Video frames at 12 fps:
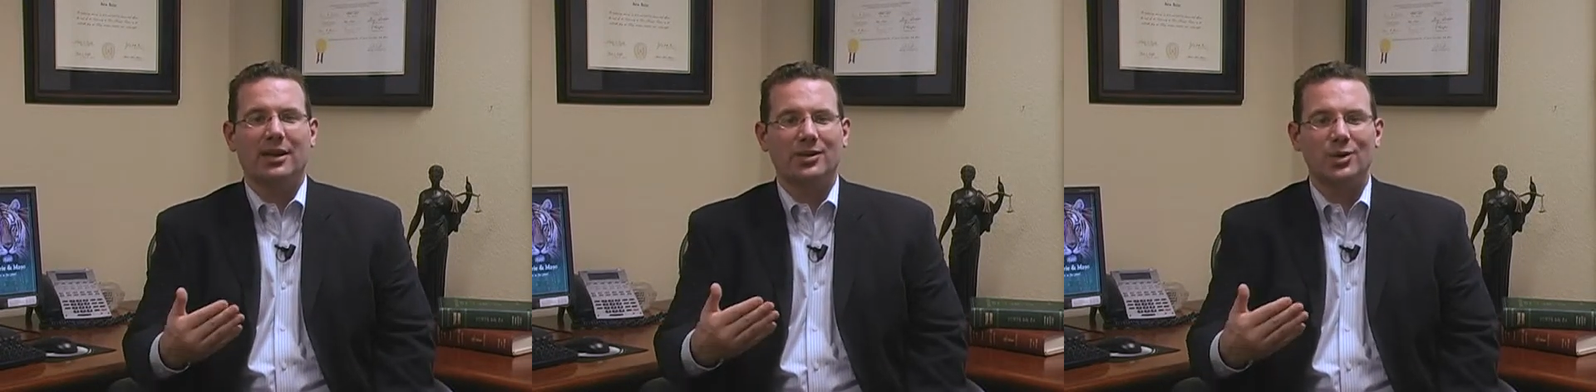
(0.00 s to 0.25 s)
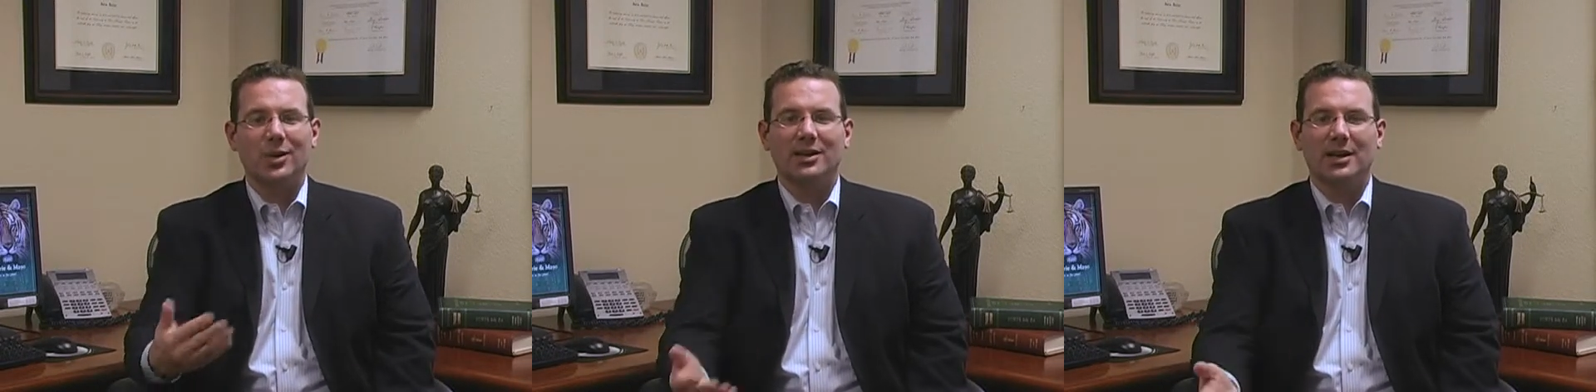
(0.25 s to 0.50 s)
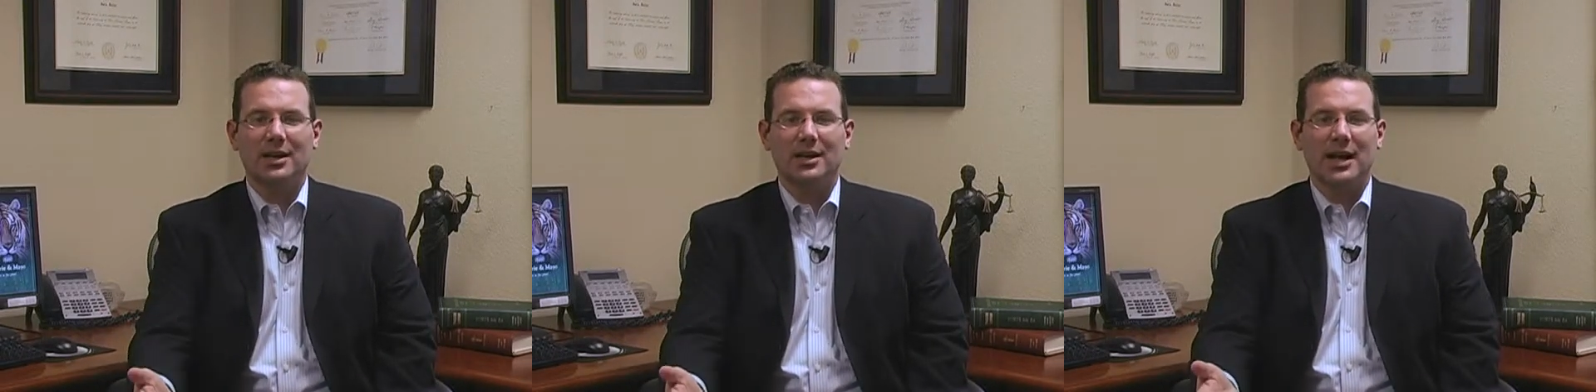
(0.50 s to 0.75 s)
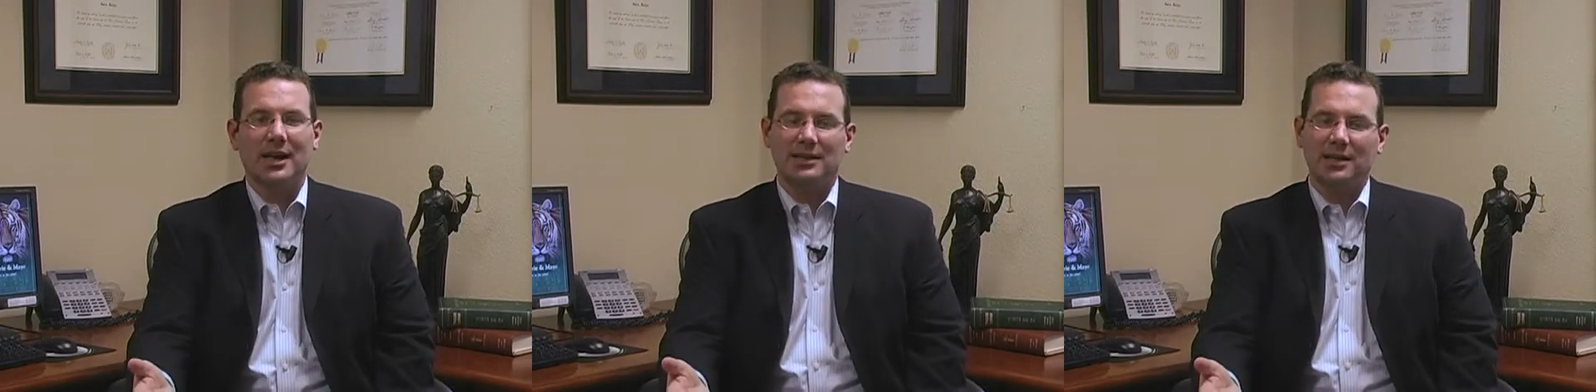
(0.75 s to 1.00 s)
and you can
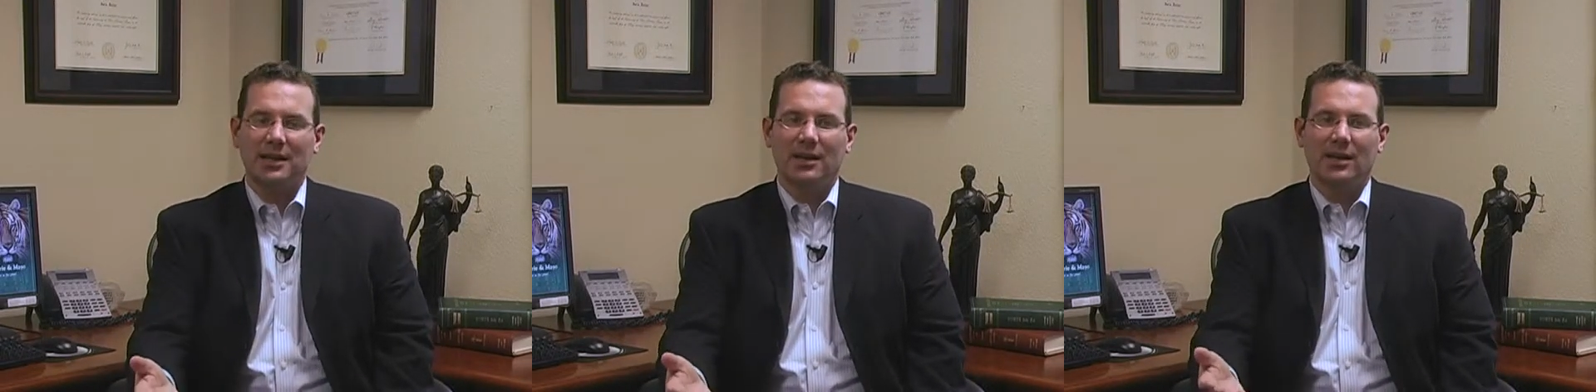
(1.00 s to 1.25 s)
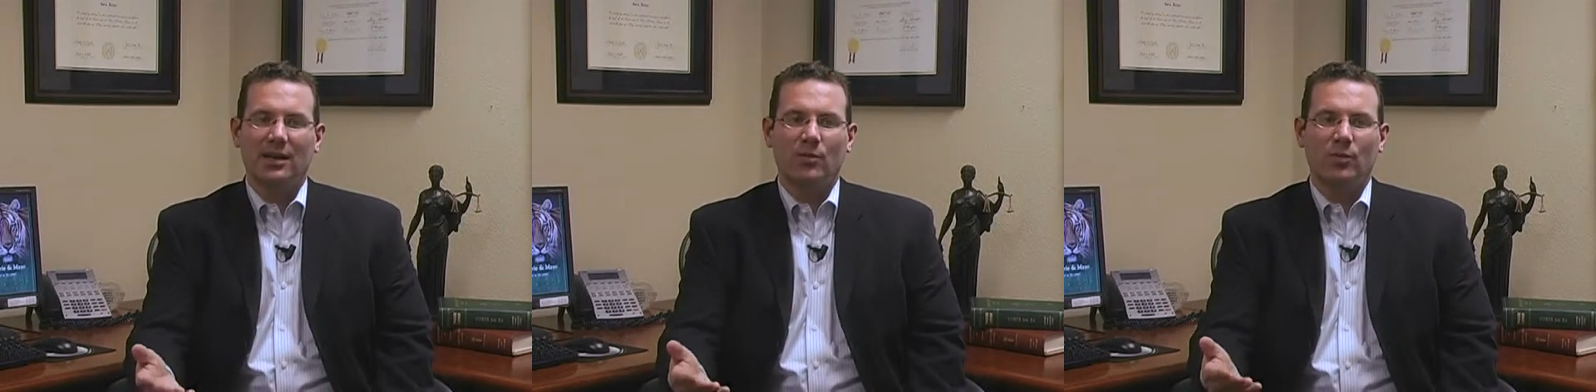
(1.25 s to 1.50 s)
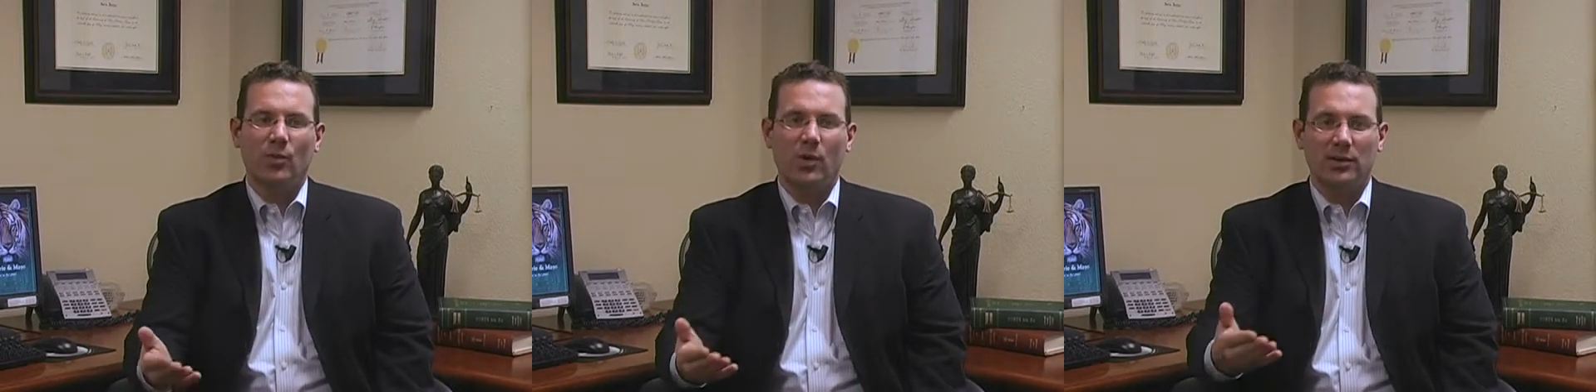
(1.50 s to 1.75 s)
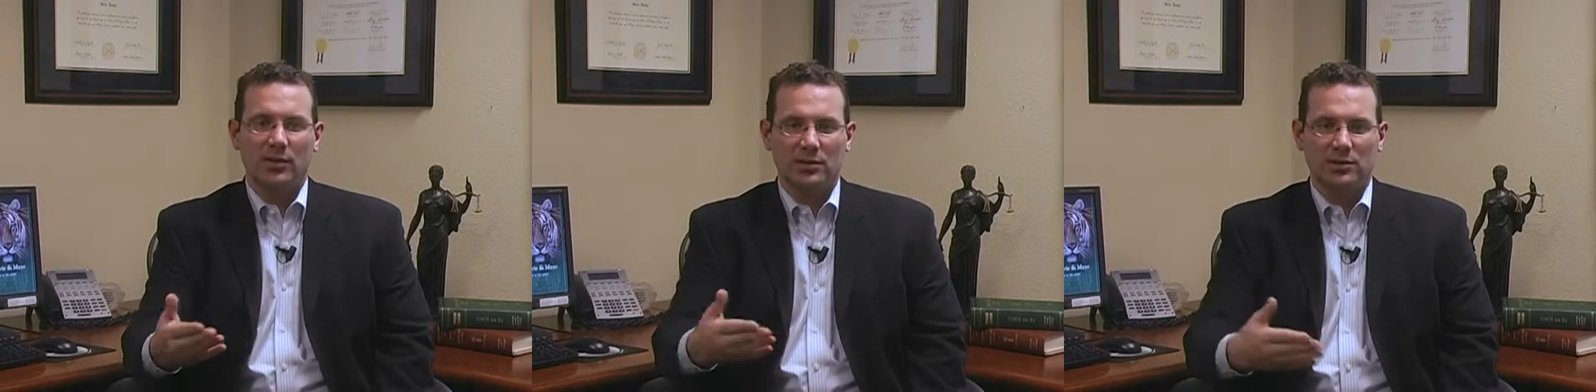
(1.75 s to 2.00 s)
get an idea of
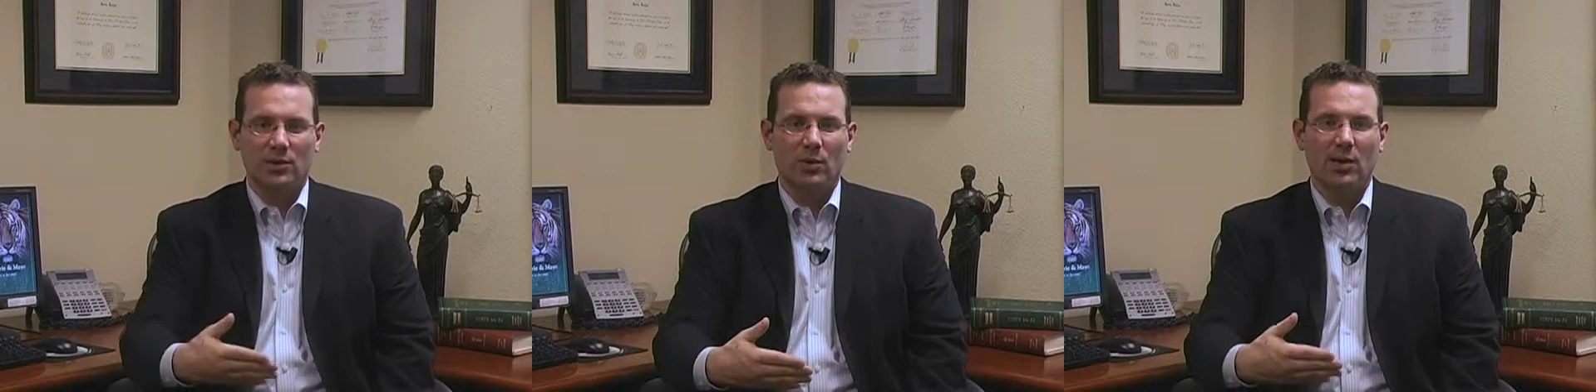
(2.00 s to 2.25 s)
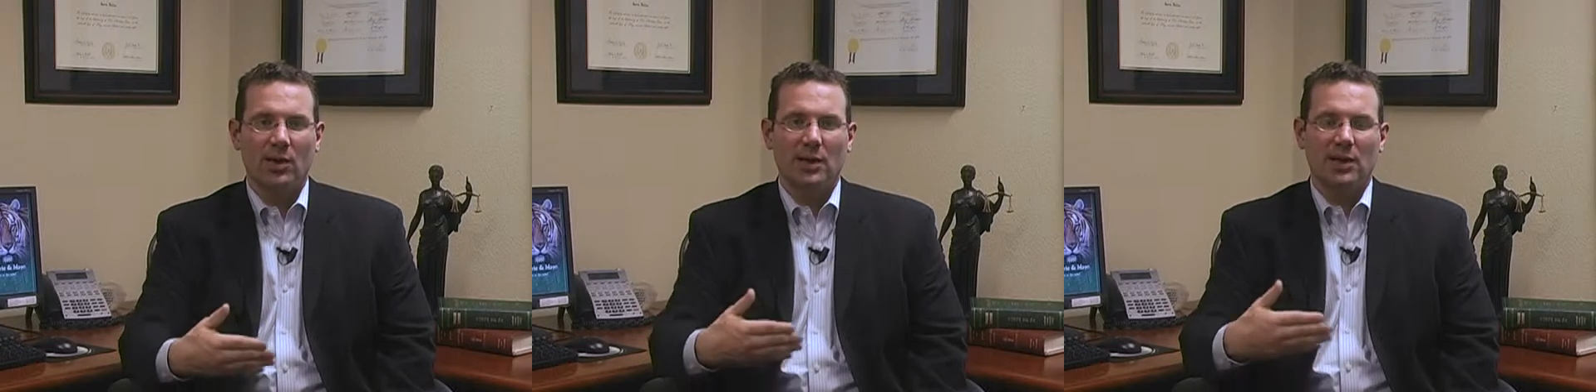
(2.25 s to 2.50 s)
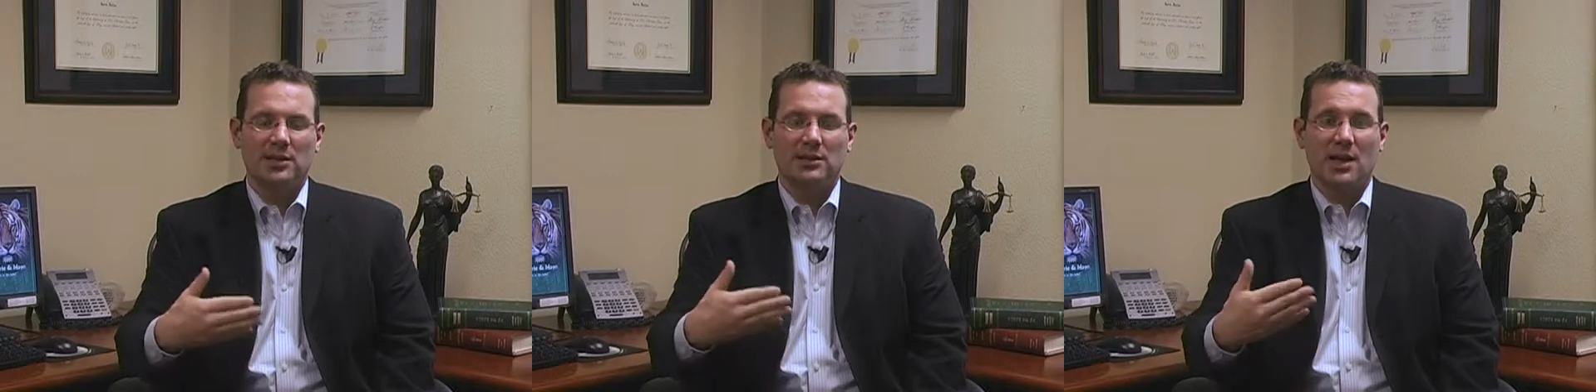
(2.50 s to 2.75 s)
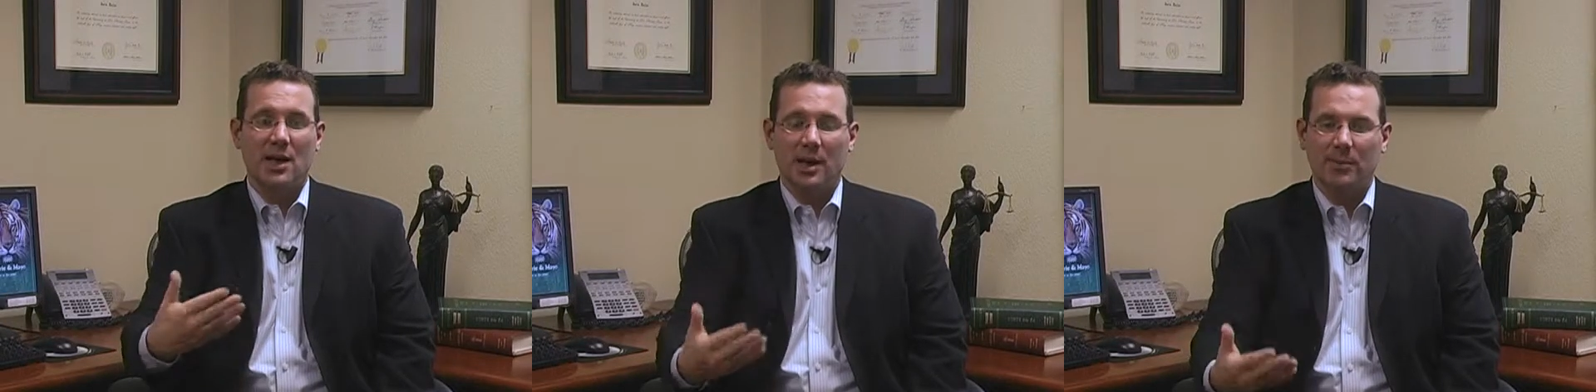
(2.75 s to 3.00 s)
whether this lawyer
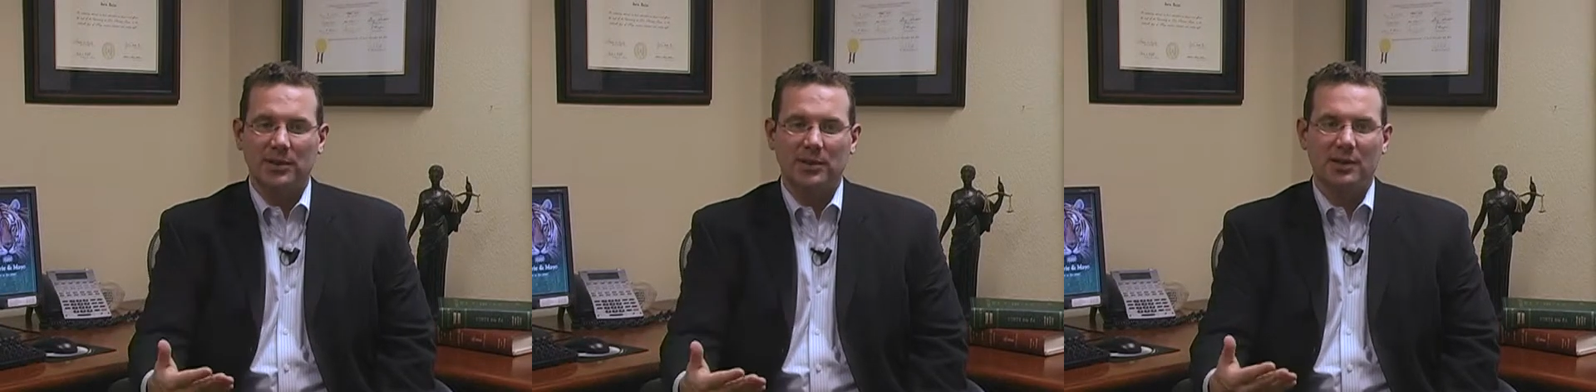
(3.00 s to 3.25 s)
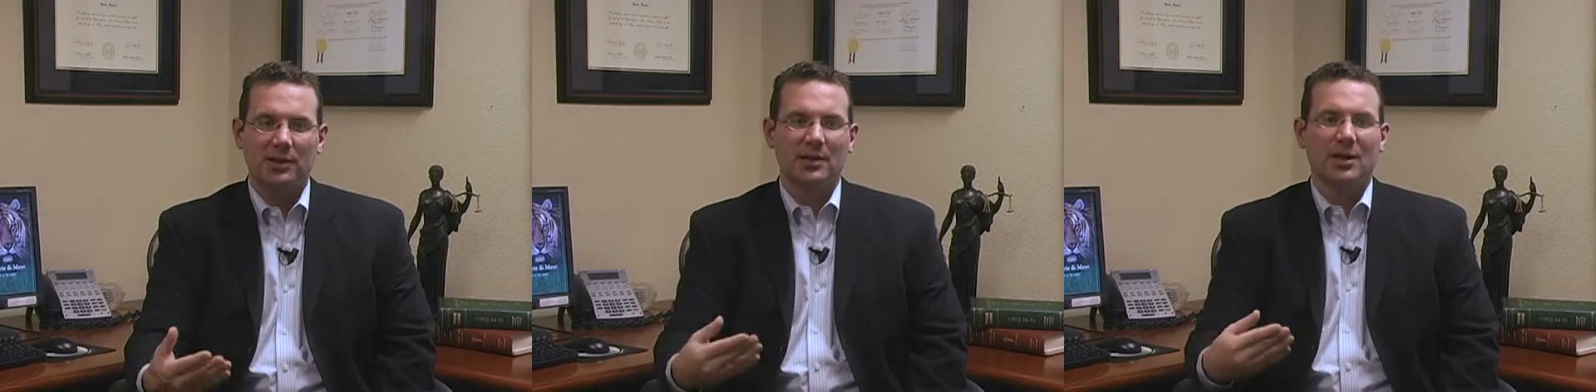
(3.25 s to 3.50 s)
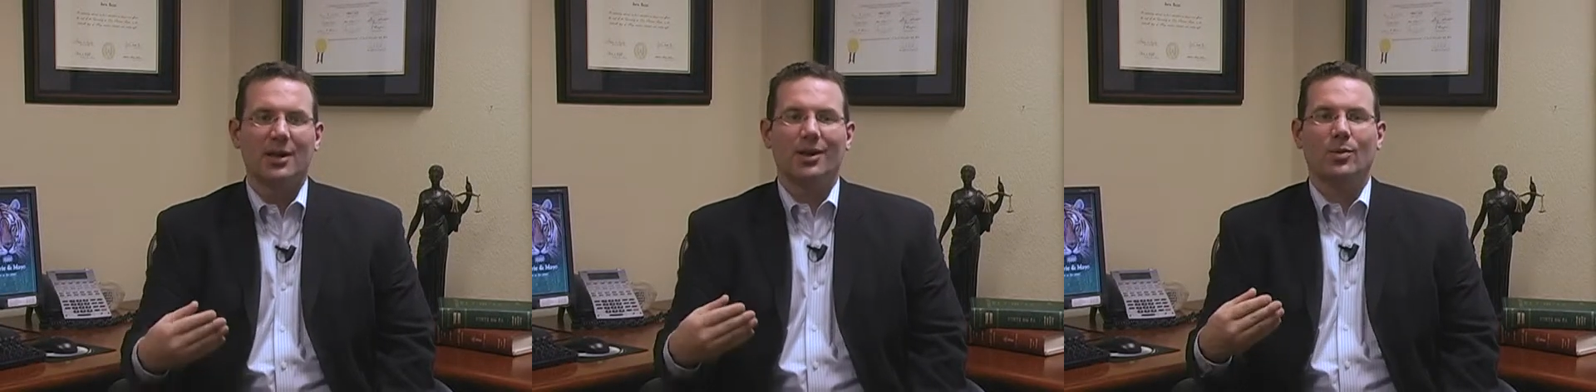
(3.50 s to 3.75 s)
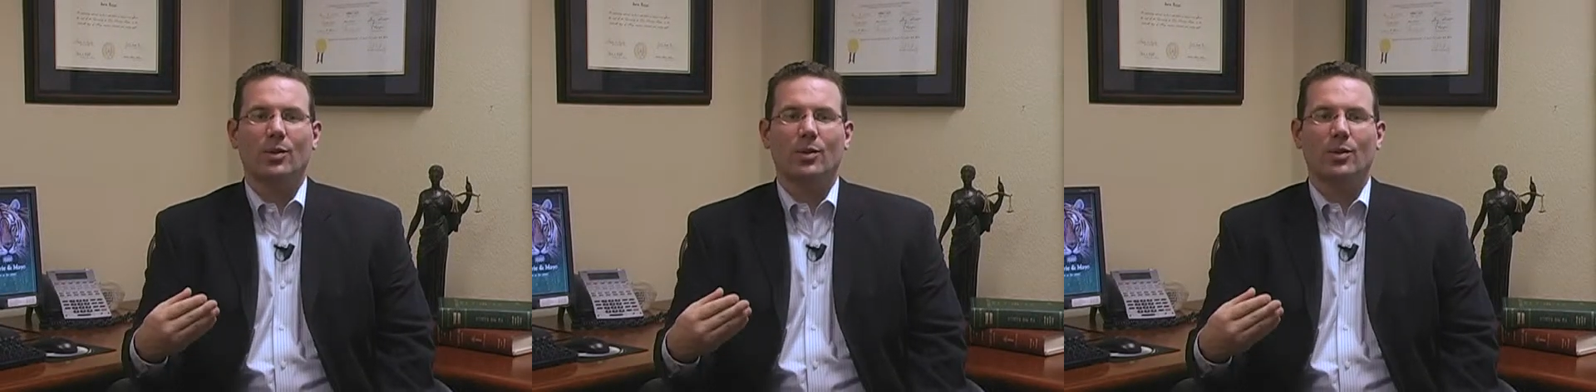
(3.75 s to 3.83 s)
is competent,